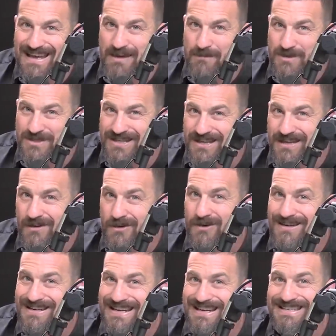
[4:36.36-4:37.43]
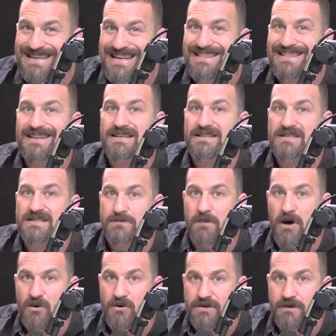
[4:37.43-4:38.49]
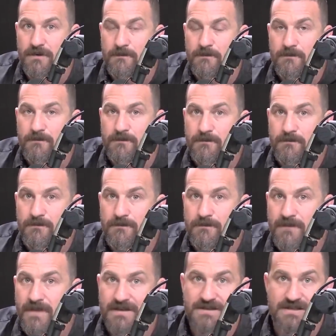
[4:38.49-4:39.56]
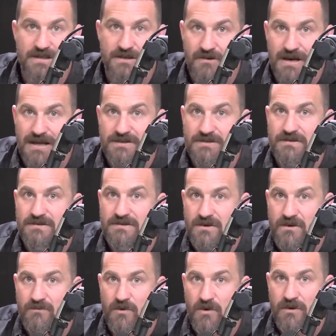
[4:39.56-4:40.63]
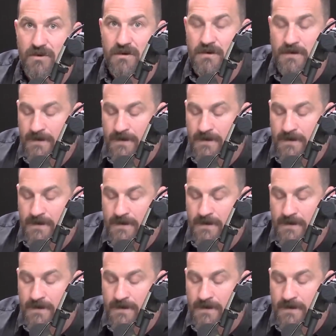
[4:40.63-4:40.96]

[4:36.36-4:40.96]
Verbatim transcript: In particular, nicotine that is smoked, like cigarettes and so forth,